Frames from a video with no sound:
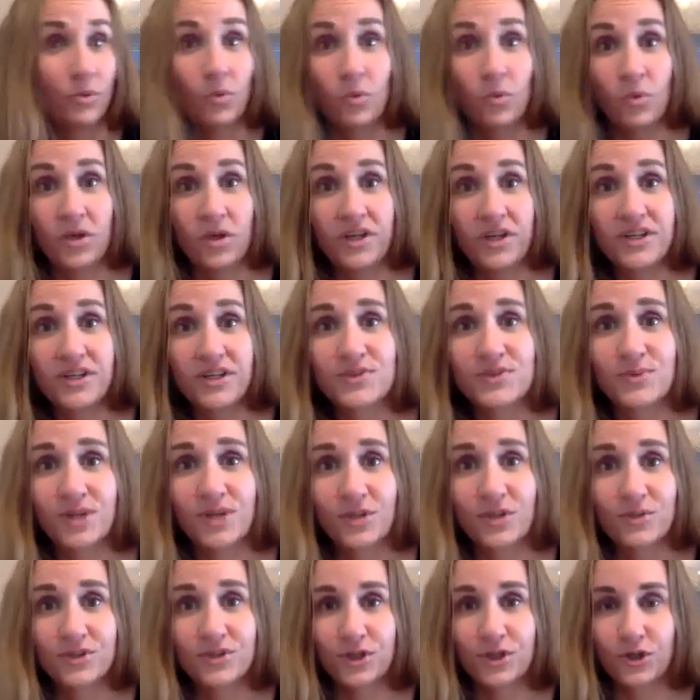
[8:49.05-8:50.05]
One is when
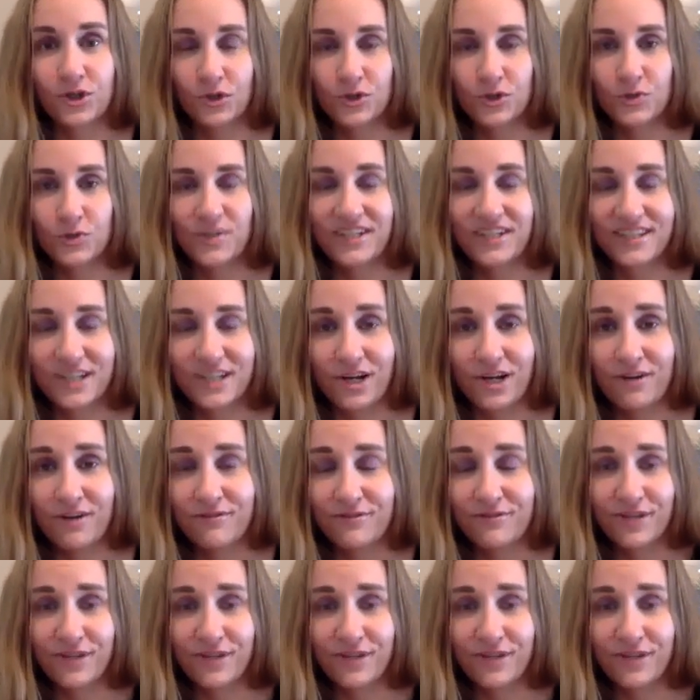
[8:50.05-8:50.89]
I was a coach myself.